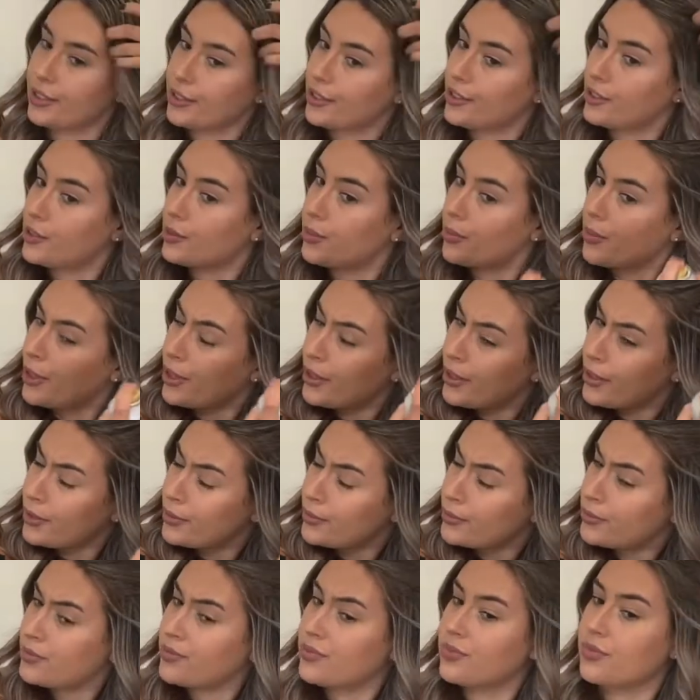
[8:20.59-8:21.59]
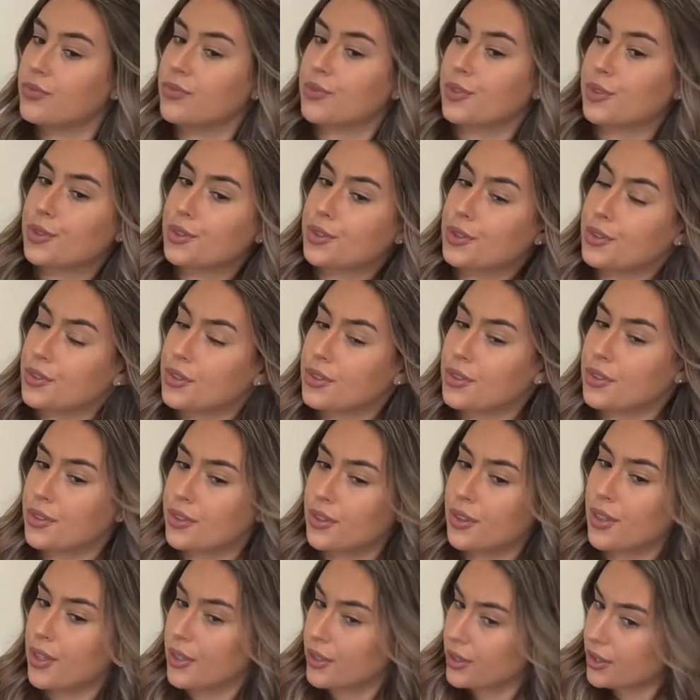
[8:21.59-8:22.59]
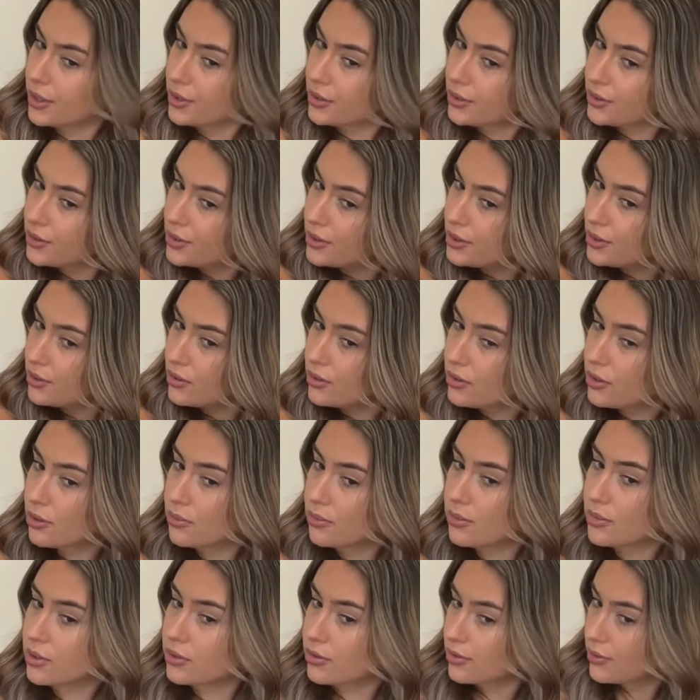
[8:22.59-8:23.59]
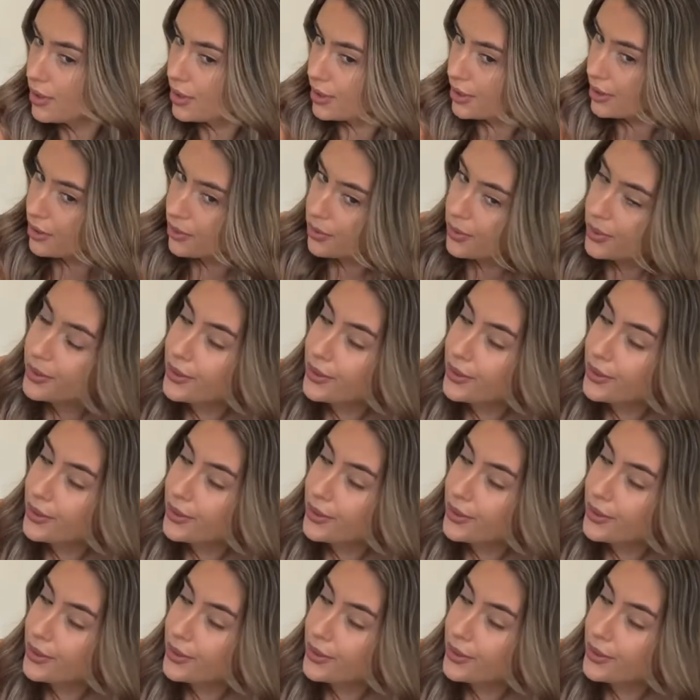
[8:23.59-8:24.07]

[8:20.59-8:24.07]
spray it just a little. I don't like too much volume.